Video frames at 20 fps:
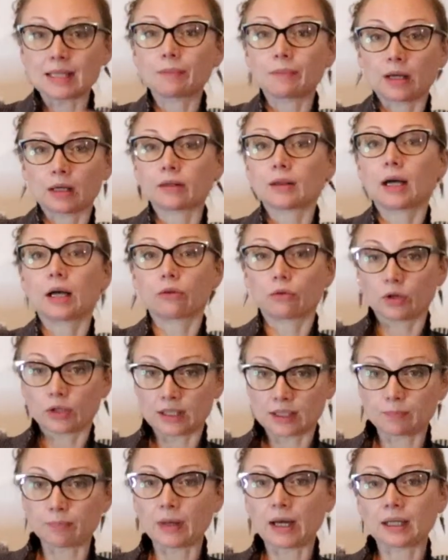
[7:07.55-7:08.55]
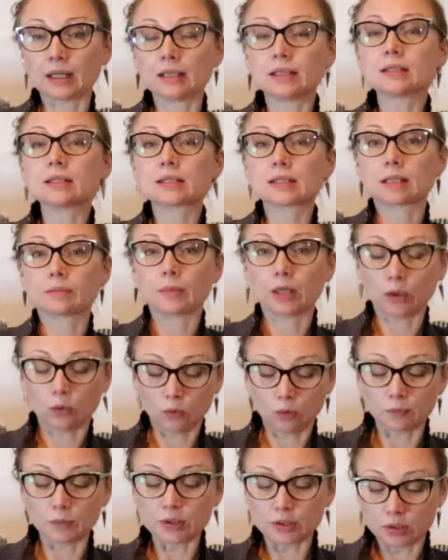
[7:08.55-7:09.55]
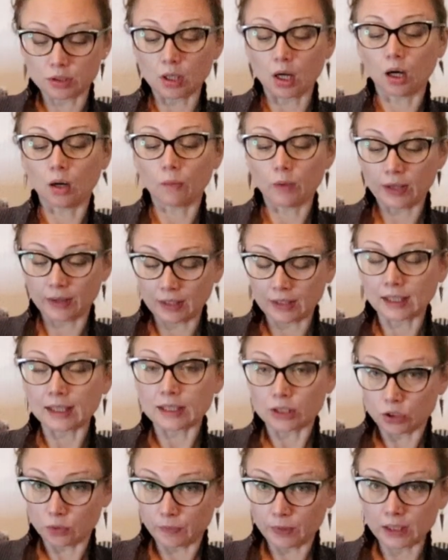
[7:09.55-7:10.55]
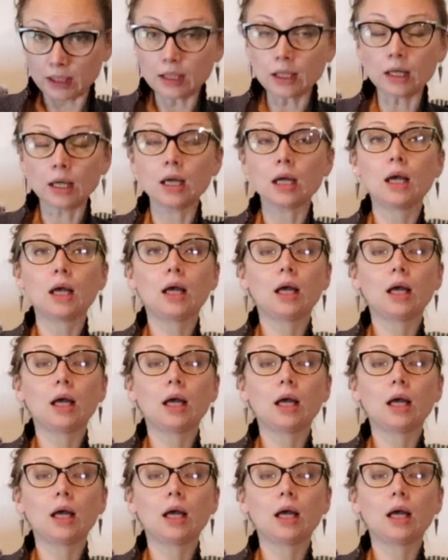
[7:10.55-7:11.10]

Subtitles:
that my thyroid is balanced and my hormones are where they need to be.